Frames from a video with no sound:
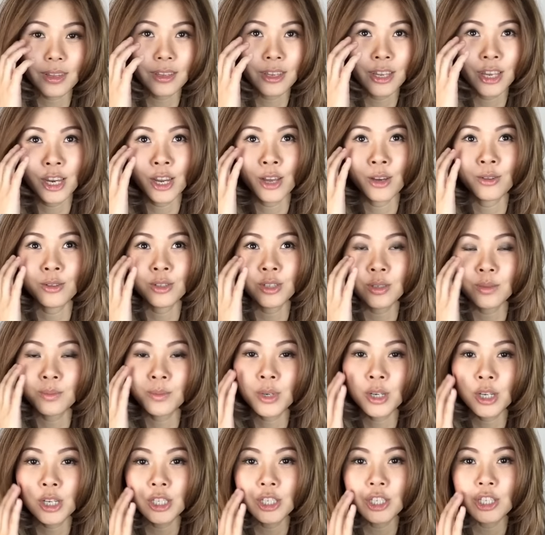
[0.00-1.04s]
you know,
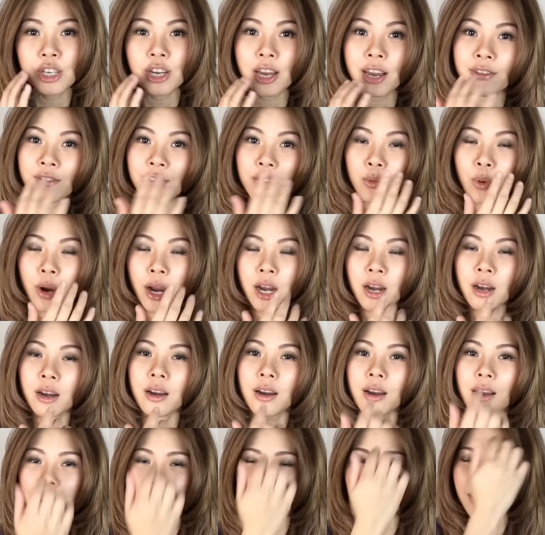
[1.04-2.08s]
smudge everywhere.
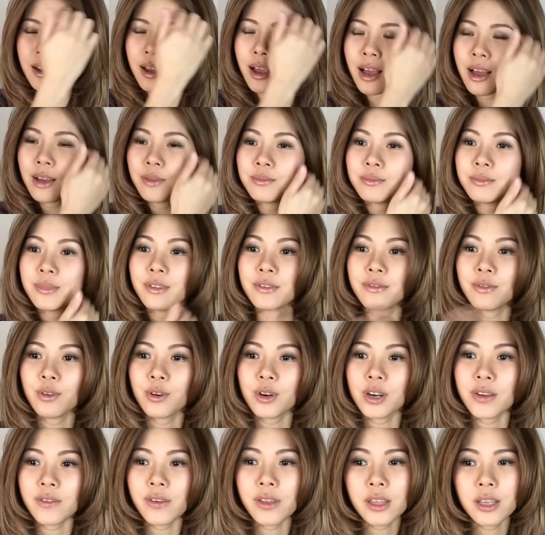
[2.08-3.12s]

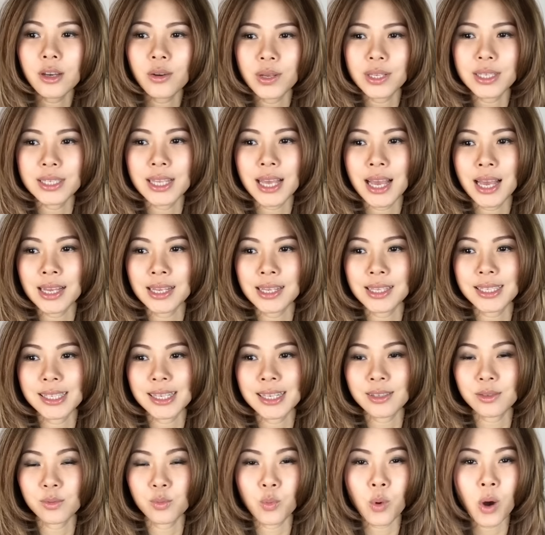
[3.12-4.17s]
Before, even though it says
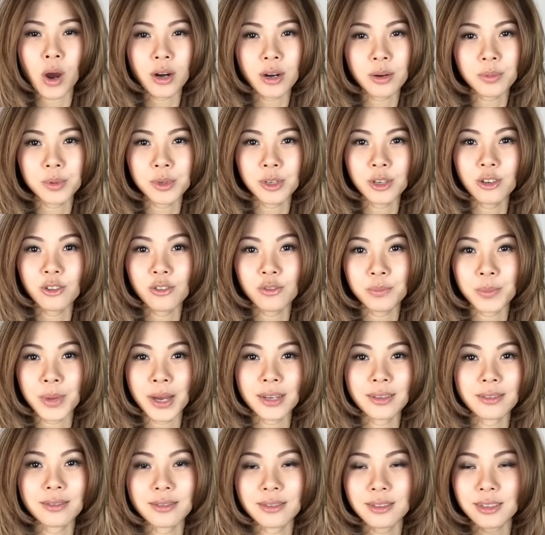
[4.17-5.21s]
it's waterproof,
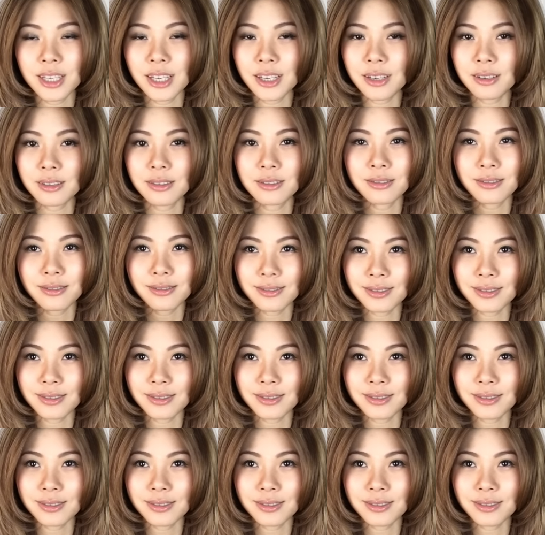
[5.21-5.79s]
but still,